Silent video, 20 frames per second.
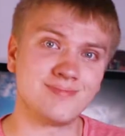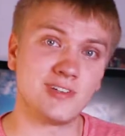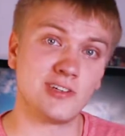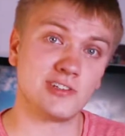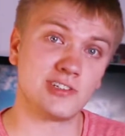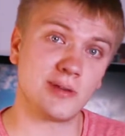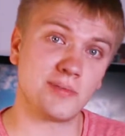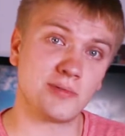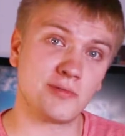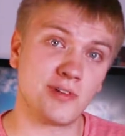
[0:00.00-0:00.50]
it
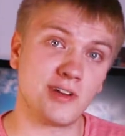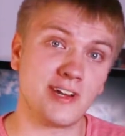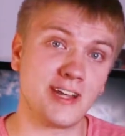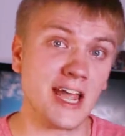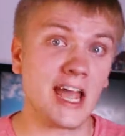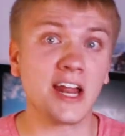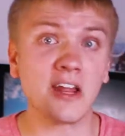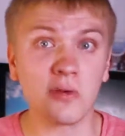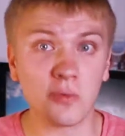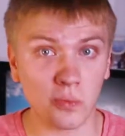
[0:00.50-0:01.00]
was up and running.
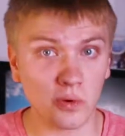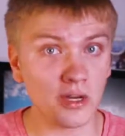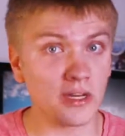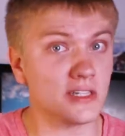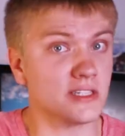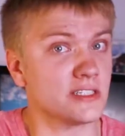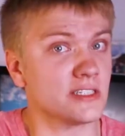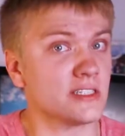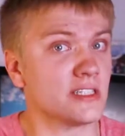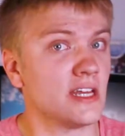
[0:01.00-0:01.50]
And it
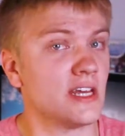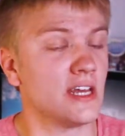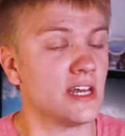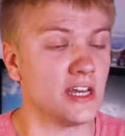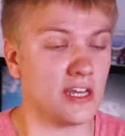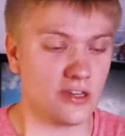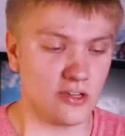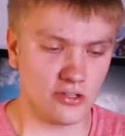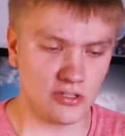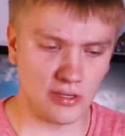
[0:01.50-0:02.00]
was.
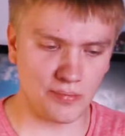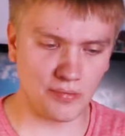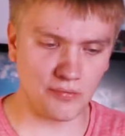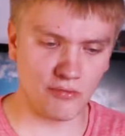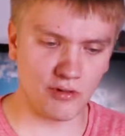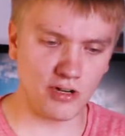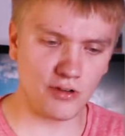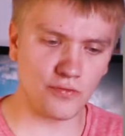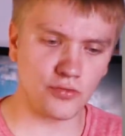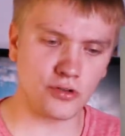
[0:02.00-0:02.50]
It was up and
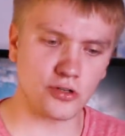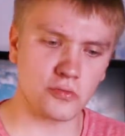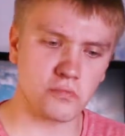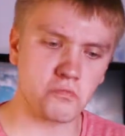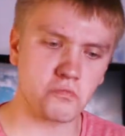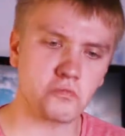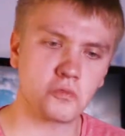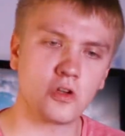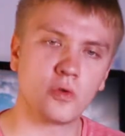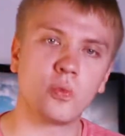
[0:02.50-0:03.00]
running for a
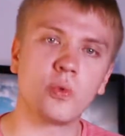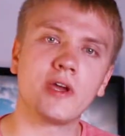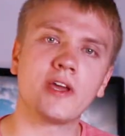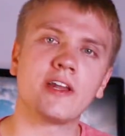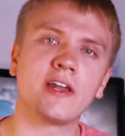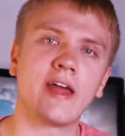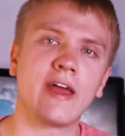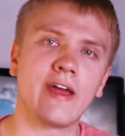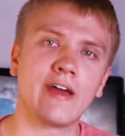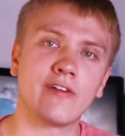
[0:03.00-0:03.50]
good week
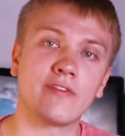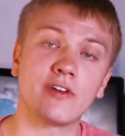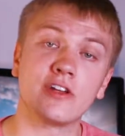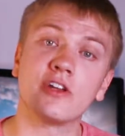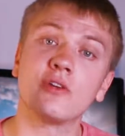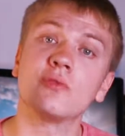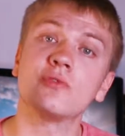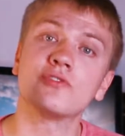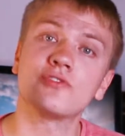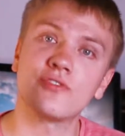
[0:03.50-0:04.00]
and a half, and
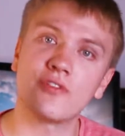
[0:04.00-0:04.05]
it was